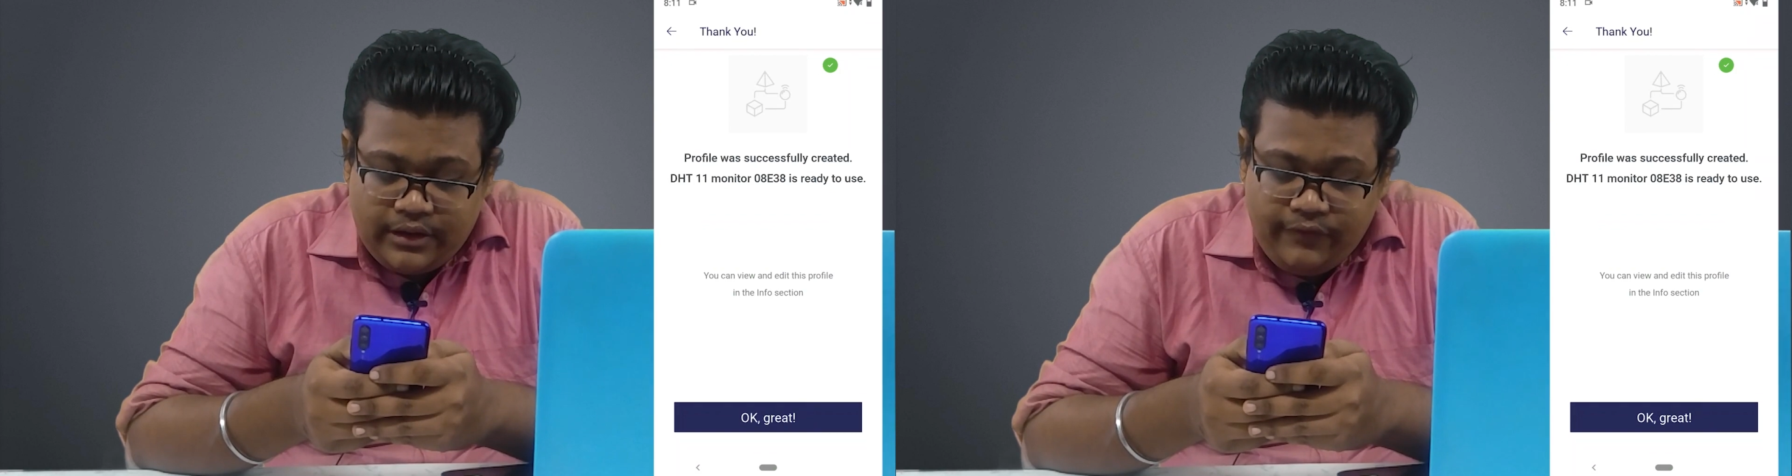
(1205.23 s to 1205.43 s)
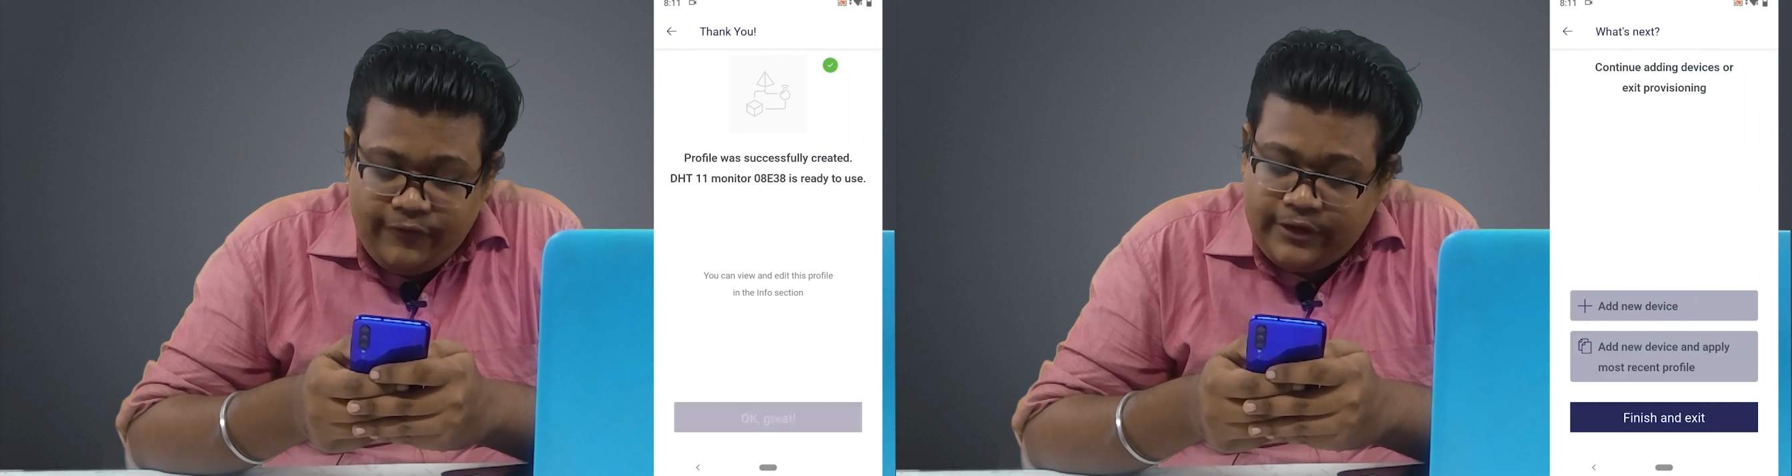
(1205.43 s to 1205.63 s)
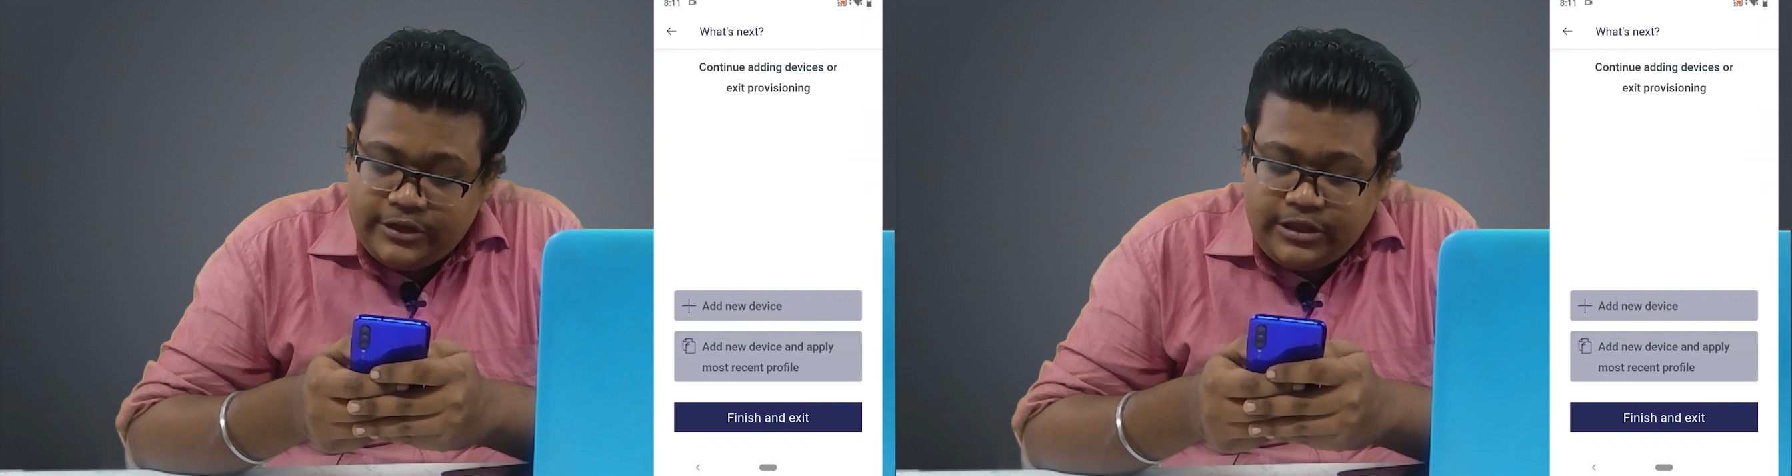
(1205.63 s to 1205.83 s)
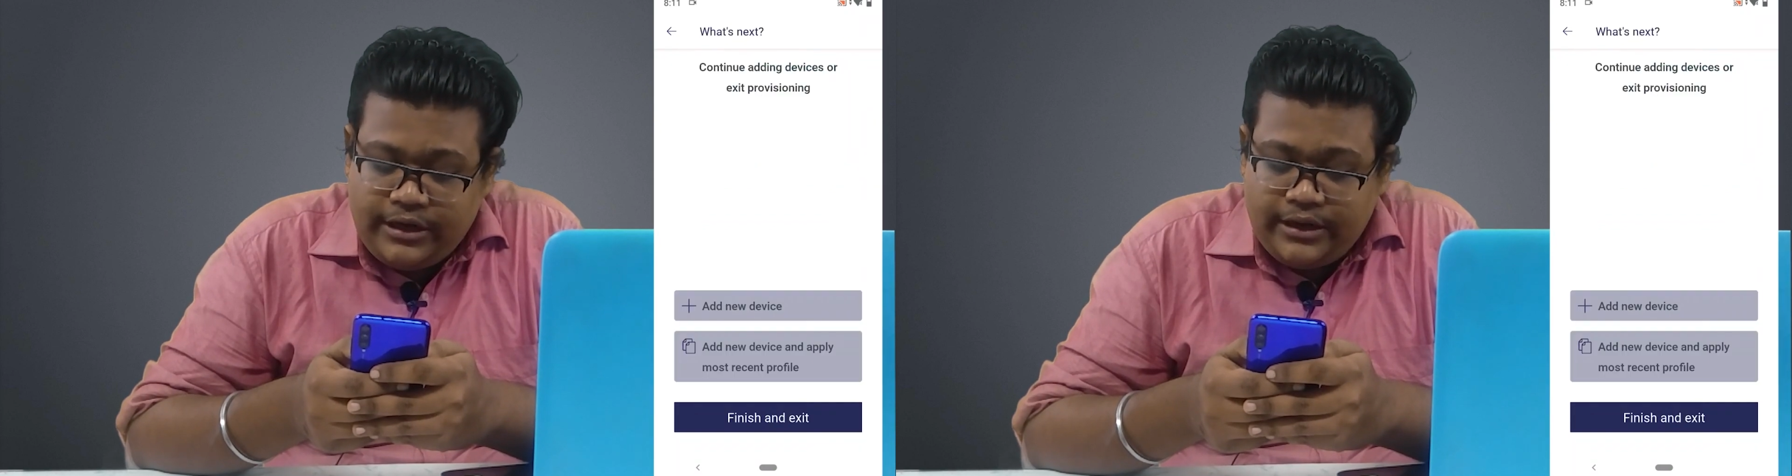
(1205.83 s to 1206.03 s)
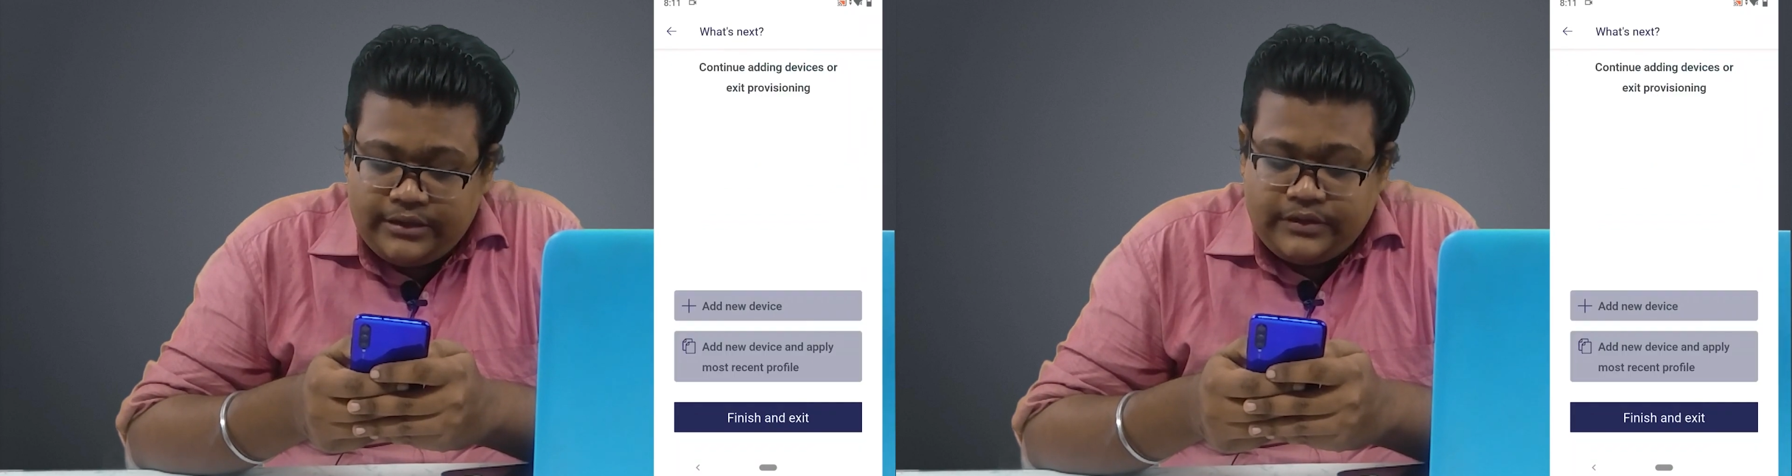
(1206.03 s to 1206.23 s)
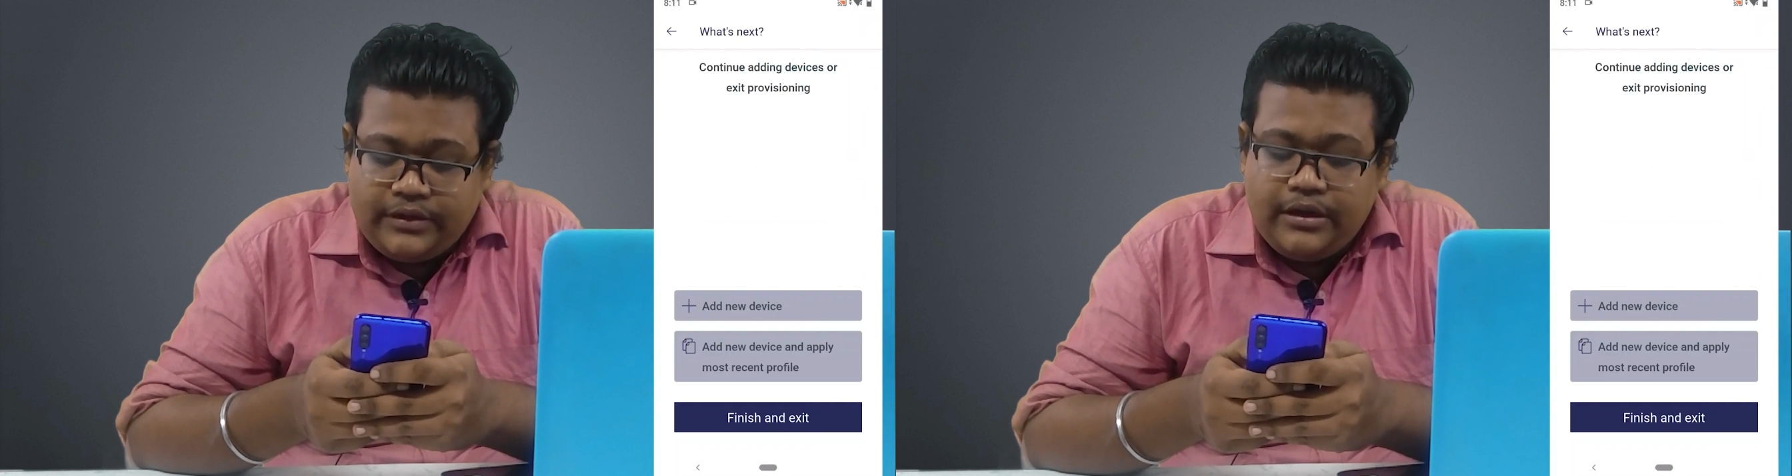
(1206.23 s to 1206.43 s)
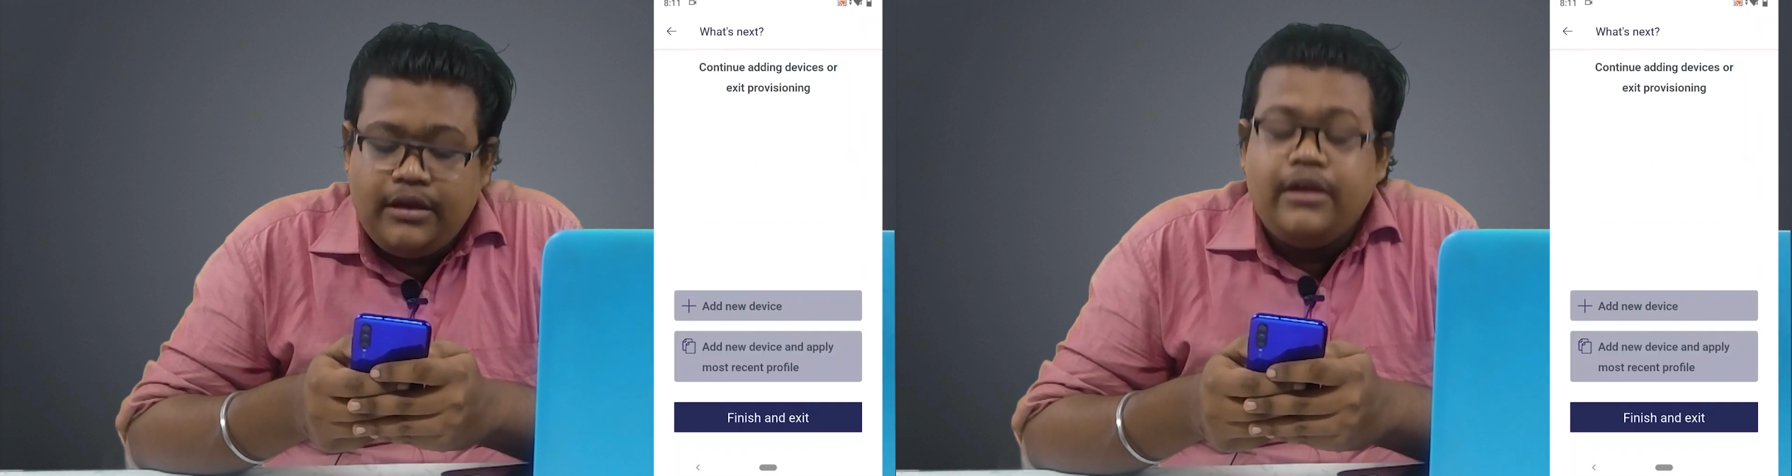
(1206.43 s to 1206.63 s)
then finish and exit.